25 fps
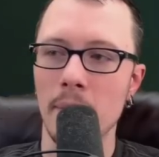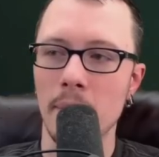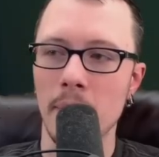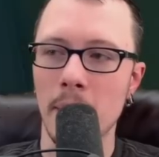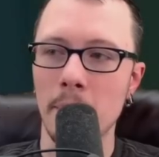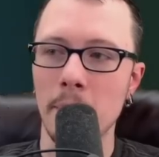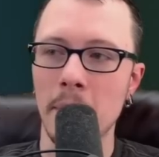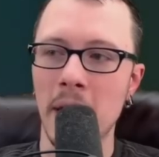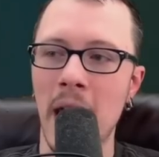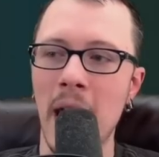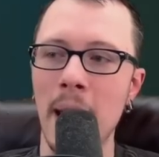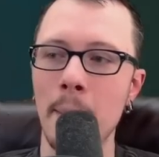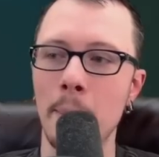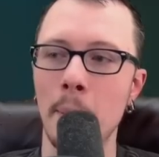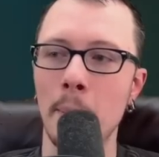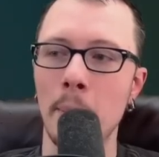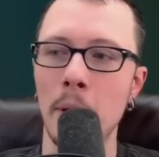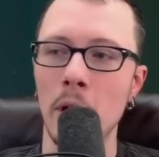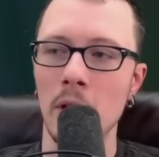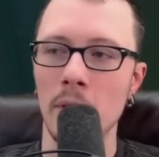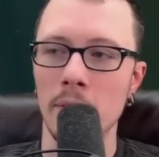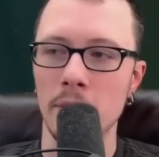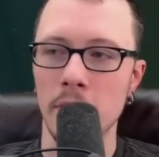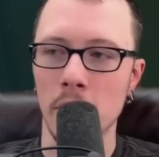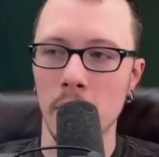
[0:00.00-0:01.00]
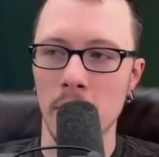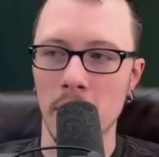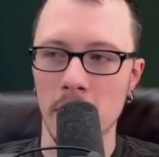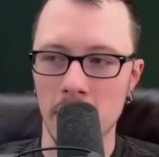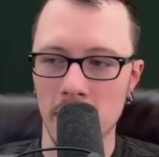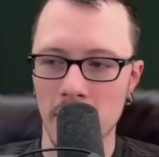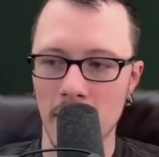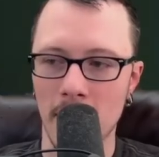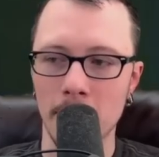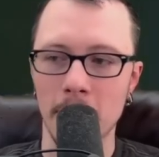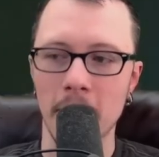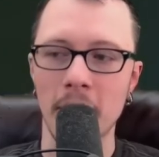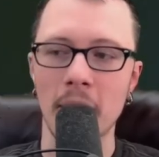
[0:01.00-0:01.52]
am capable of doing
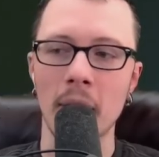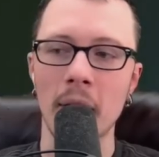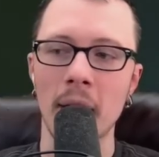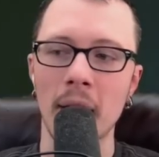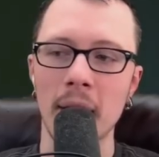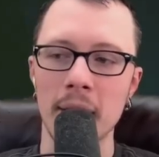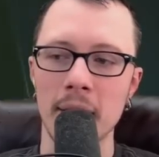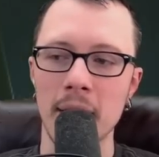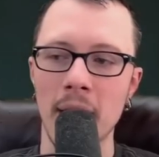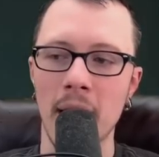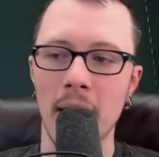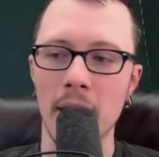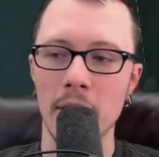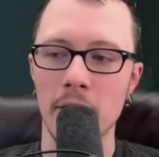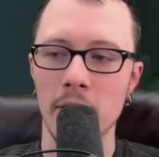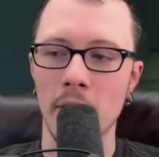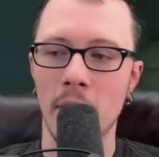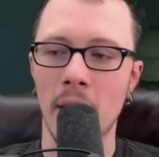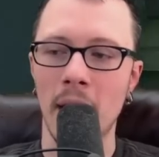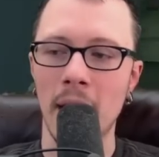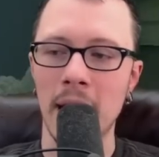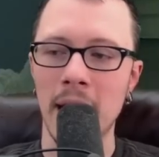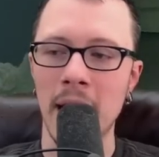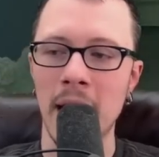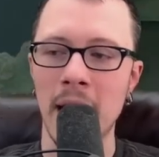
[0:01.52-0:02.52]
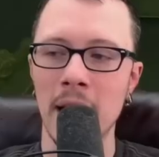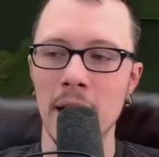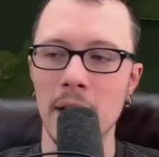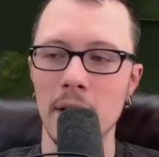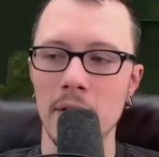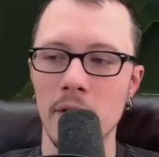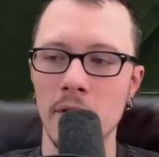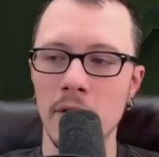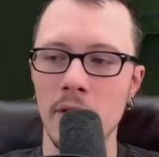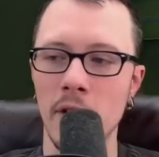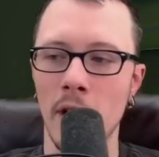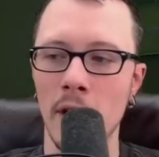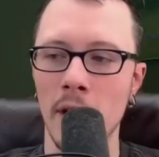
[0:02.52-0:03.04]
something like that. So I can't
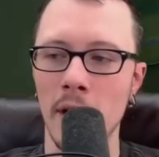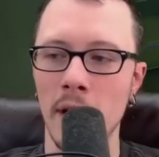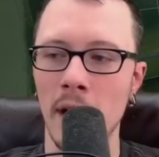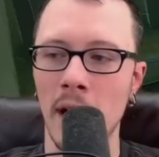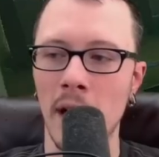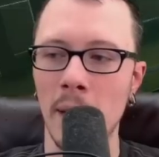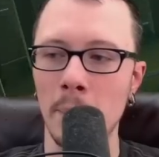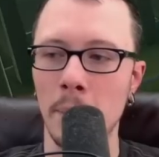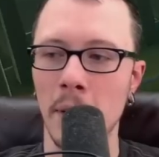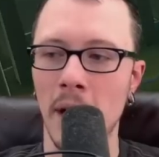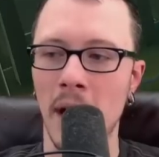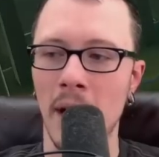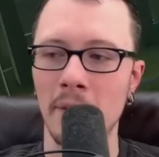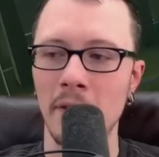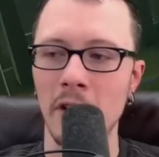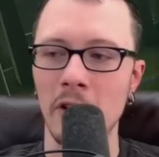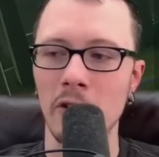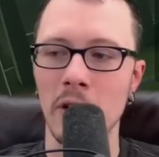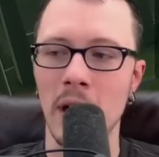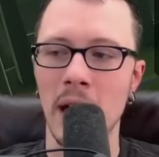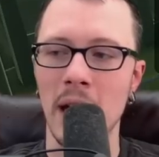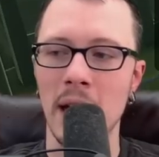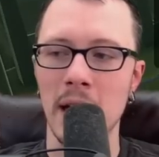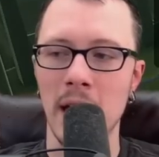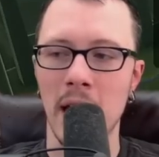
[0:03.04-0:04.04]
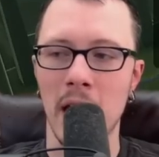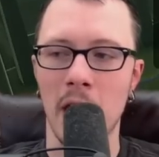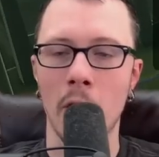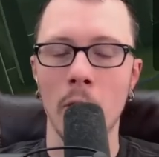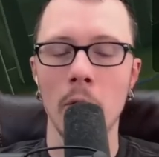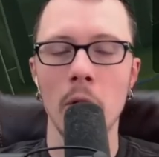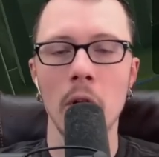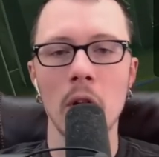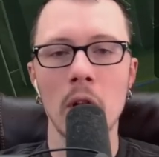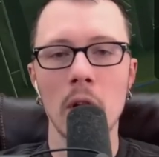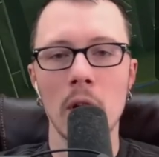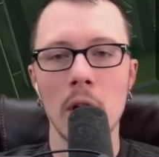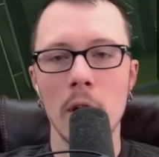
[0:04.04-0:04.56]
start a nonprofit right now.
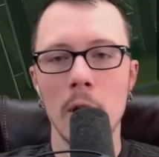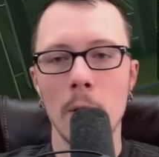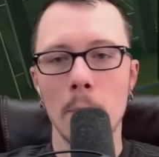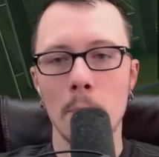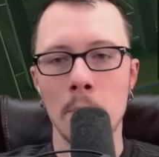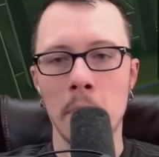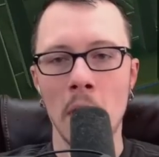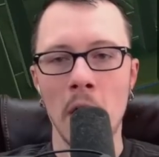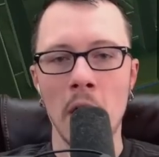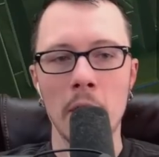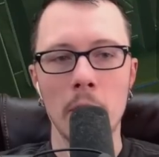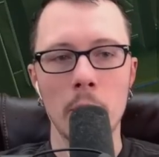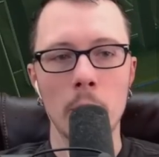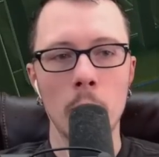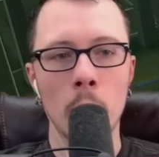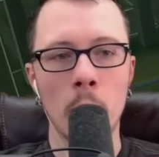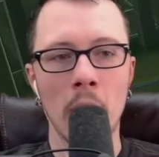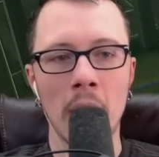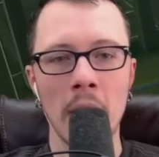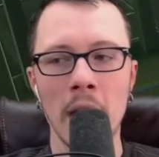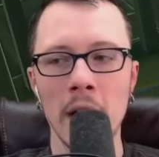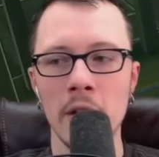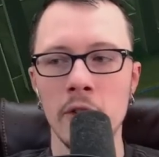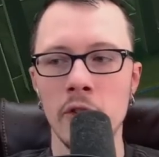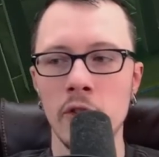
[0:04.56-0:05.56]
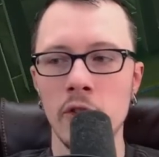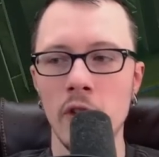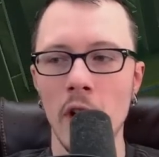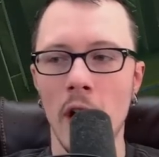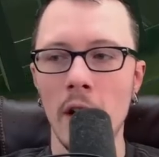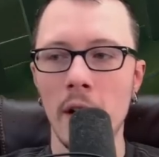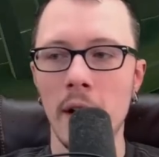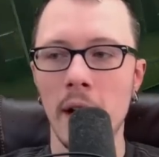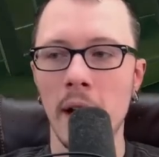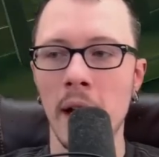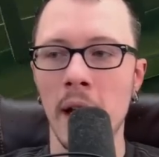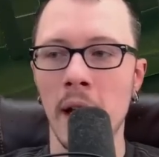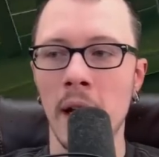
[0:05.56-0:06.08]
But when I
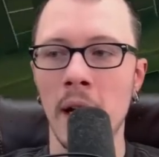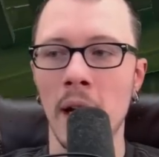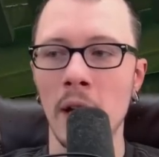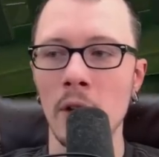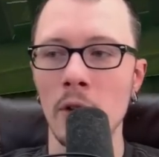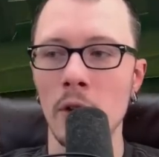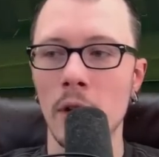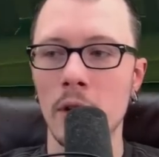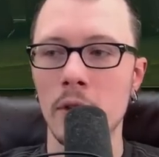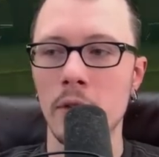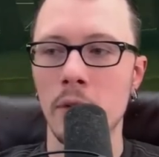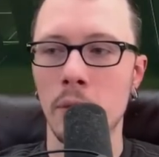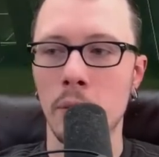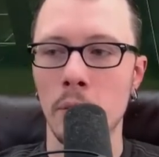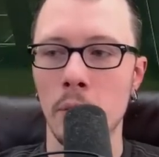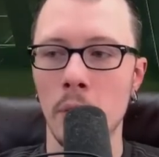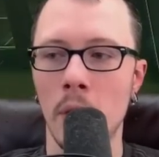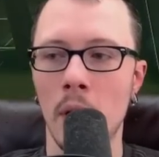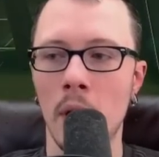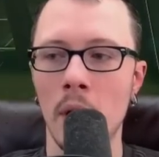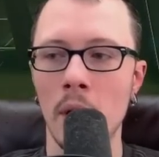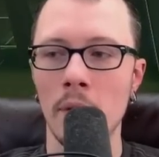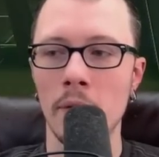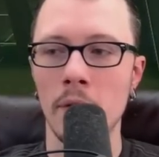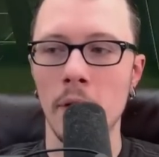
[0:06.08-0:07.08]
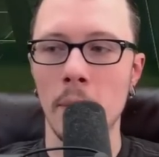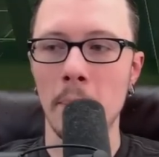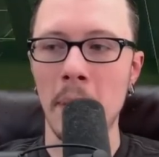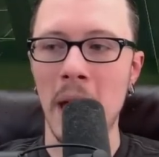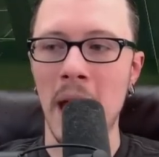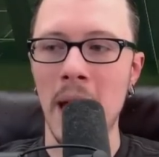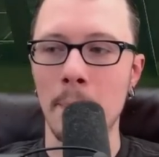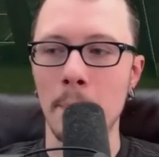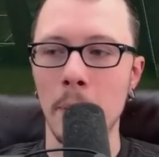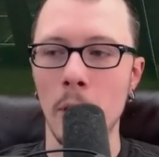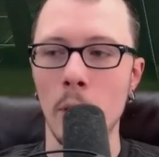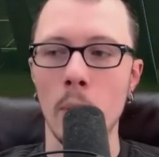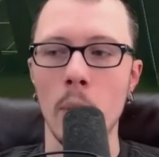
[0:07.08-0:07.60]
started it, I looked through all of the
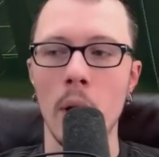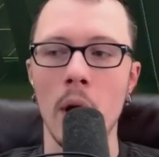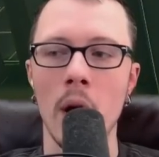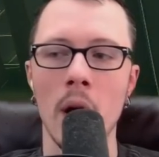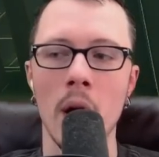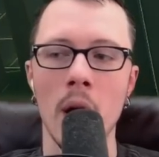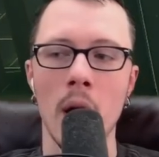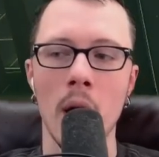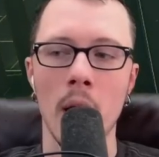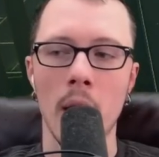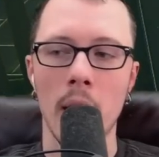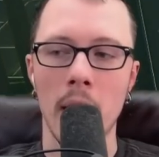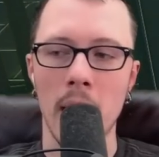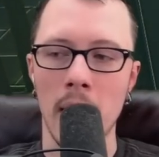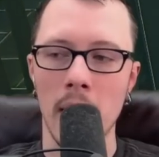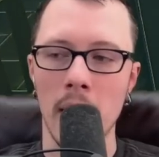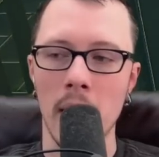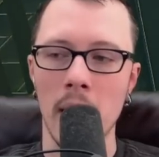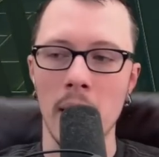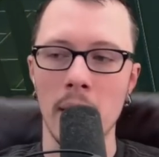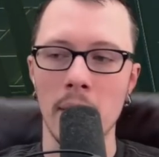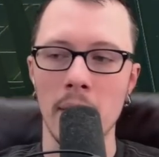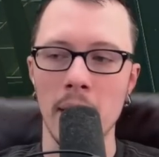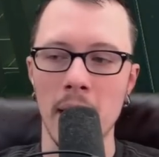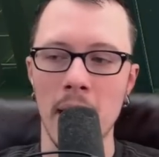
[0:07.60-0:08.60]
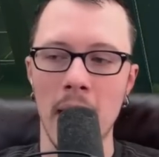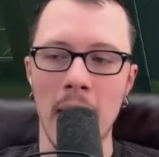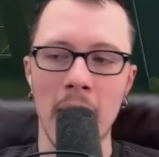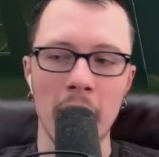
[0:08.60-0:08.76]
paperwork and the